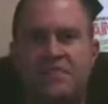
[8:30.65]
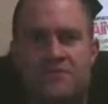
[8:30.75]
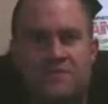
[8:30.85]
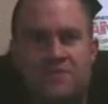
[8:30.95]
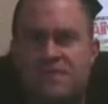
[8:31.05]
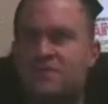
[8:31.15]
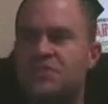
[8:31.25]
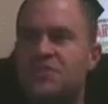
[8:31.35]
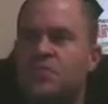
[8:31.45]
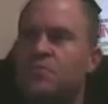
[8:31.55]
for me
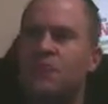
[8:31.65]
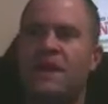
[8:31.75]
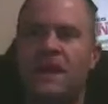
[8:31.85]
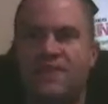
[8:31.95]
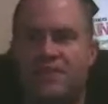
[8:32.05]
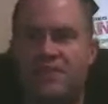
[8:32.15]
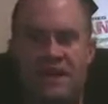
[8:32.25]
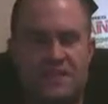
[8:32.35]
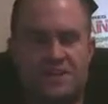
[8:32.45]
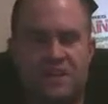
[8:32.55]
to play out there on the
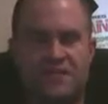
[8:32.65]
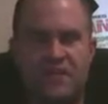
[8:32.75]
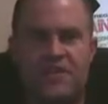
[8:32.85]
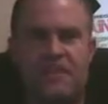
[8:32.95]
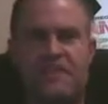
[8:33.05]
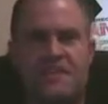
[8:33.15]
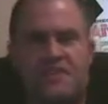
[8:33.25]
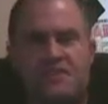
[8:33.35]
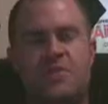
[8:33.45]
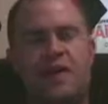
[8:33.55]
X-ball field, and it doesn't
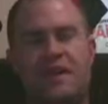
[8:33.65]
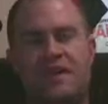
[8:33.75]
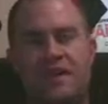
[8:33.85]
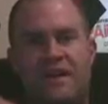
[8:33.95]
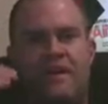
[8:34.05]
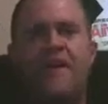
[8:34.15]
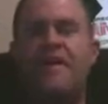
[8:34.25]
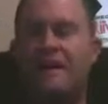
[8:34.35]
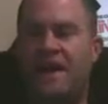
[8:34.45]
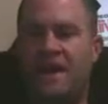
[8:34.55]
get too weighted down.
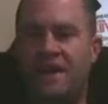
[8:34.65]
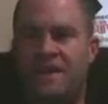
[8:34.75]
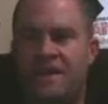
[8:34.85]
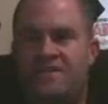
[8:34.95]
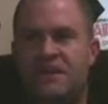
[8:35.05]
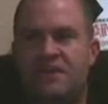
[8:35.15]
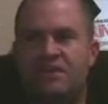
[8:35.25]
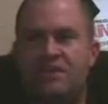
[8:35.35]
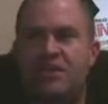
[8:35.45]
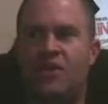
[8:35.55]
And it's
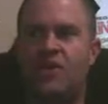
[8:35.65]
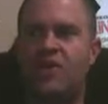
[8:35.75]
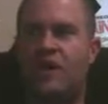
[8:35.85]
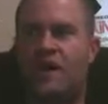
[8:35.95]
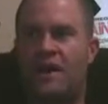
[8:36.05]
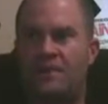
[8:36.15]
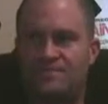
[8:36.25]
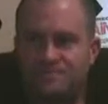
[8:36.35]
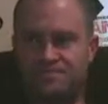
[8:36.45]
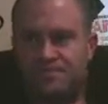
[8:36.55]

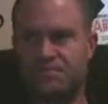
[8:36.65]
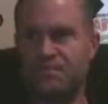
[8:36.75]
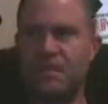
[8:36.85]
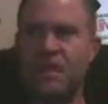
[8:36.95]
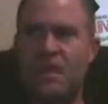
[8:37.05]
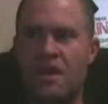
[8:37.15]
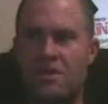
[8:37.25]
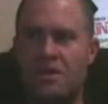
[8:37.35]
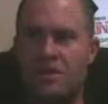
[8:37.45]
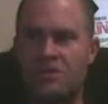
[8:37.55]
also,
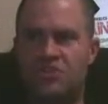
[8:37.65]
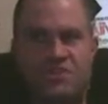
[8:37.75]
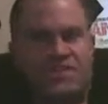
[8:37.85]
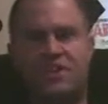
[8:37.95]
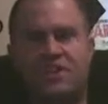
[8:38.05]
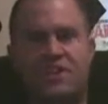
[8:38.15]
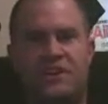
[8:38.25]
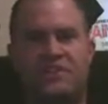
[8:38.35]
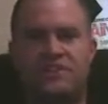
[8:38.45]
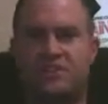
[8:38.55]
just thick
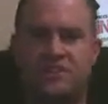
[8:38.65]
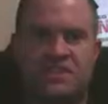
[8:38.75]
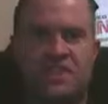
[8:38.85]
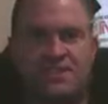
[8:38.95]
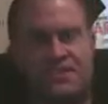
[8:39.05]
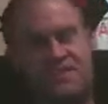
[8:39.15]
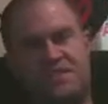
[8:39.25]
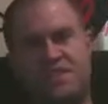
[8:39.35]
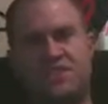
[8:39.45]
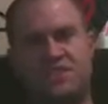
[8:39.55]
enough to just lessen the
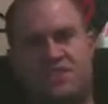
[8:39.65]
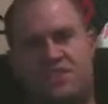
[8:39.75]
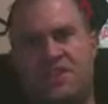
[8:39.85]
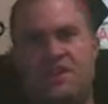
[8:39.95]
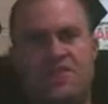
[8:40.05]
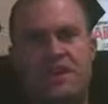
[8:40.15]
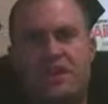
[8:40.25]
sting just enough